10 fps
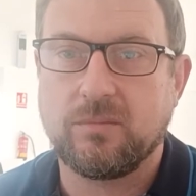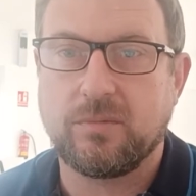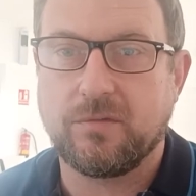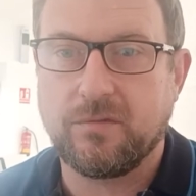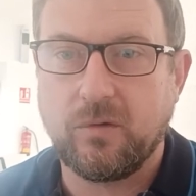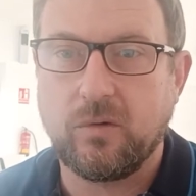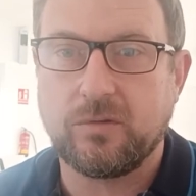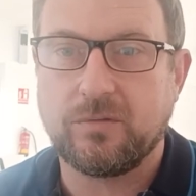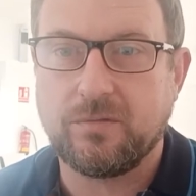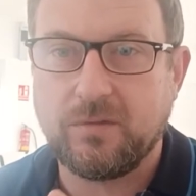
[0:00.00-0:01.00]
before
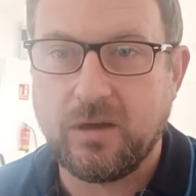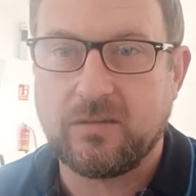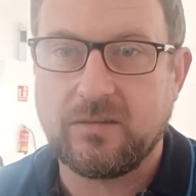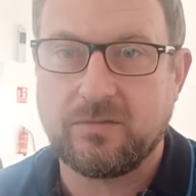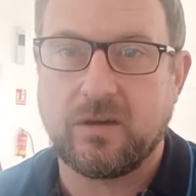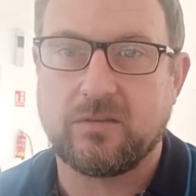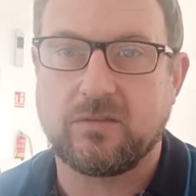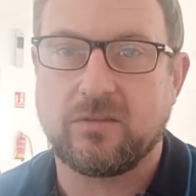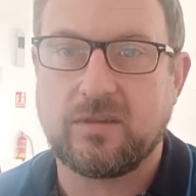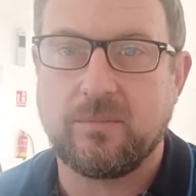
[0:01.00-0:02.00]
the 31st
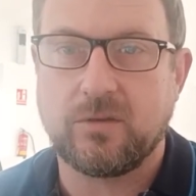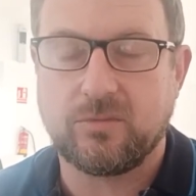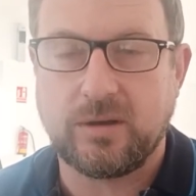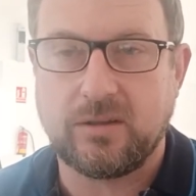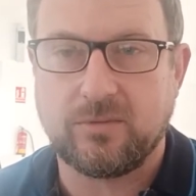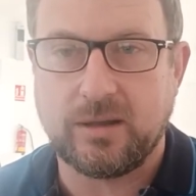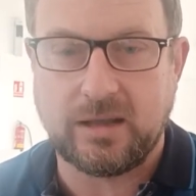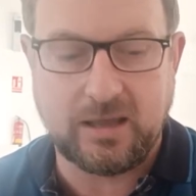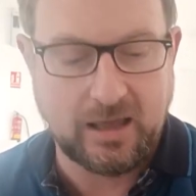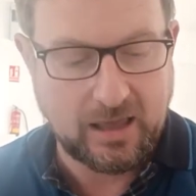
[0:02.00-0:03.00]
of December 2020,